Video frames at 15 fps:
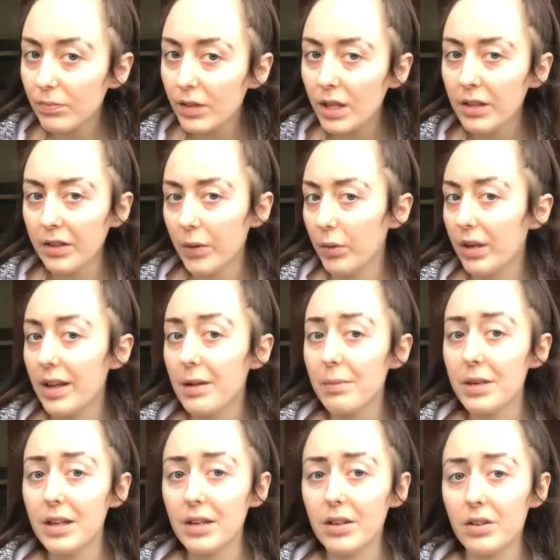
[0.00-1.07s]
they would have kept me
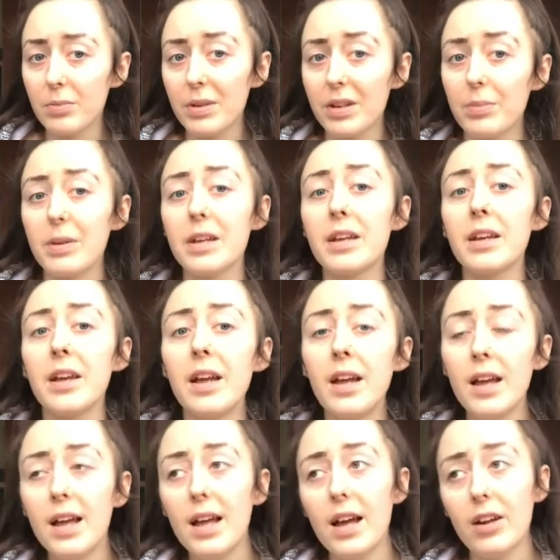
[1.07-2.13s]
in, admitted me,
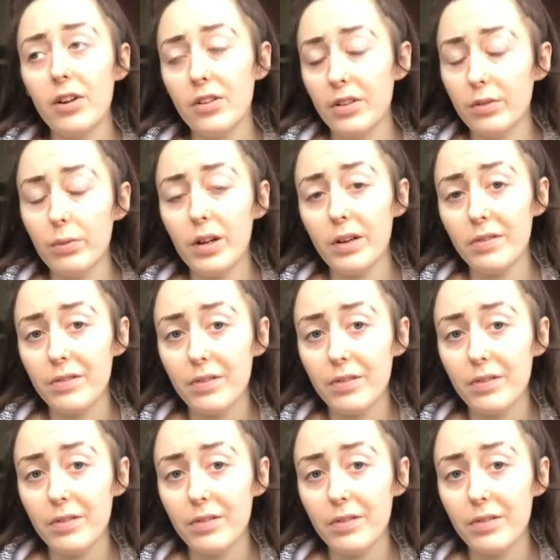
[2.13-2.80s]
and I'd have to have